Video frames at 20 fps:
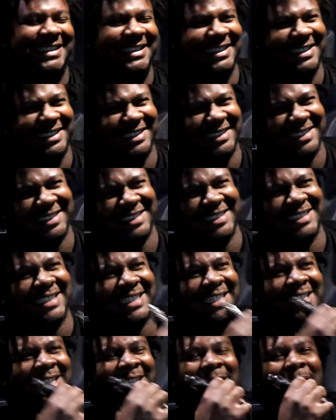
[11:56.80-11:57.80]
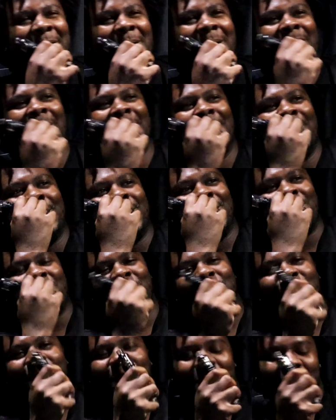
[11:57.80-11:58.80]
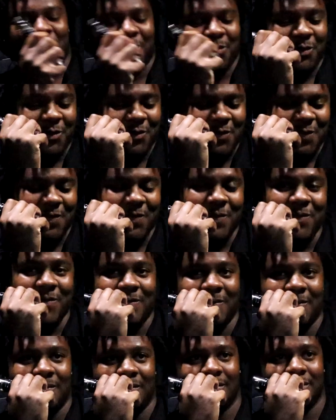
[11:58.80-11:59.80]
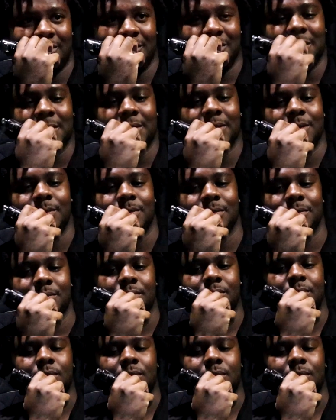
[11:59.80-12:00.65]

You are like, jeez, girl, what is you doing? And then it's the first thing you notice as